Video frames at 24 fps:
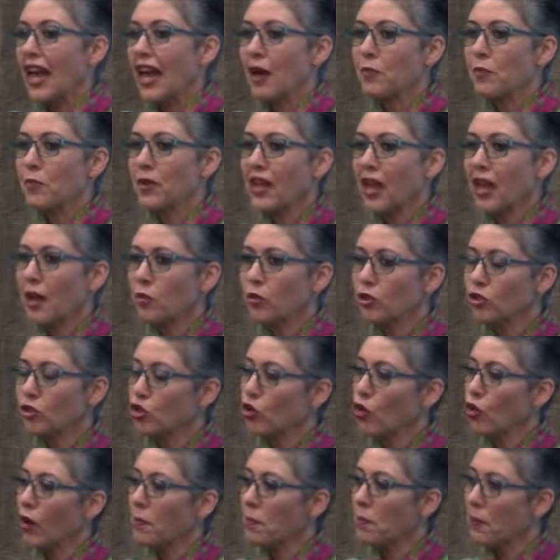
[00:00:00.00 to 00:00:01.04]
and be able
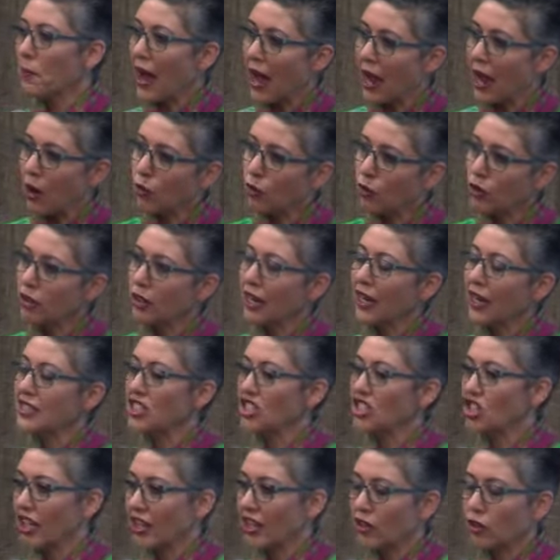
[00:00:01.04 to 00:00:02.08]
to empower
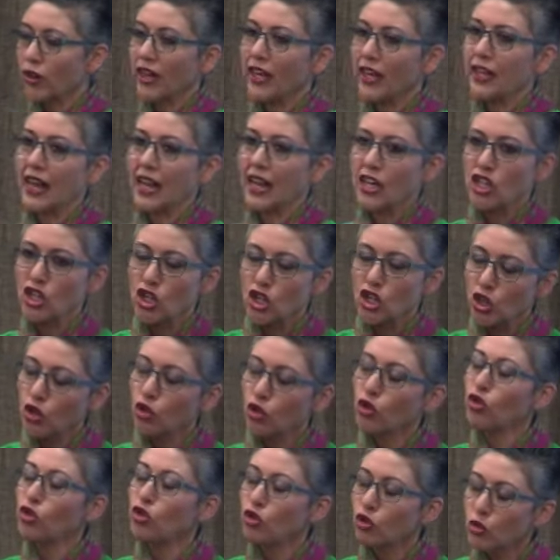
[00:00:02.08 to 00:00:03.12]
and generate a
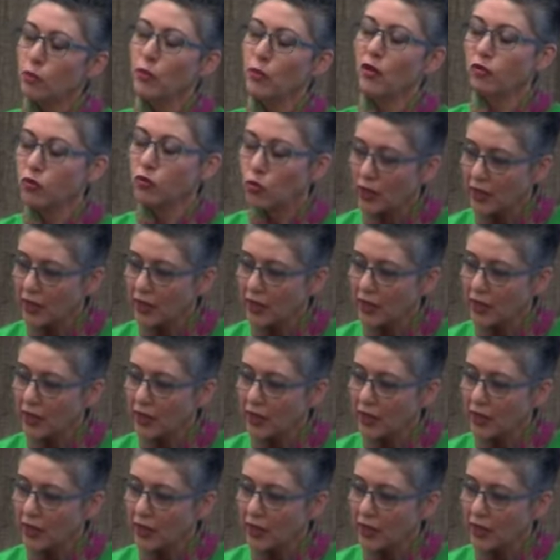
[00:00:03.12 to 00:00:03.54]
new group of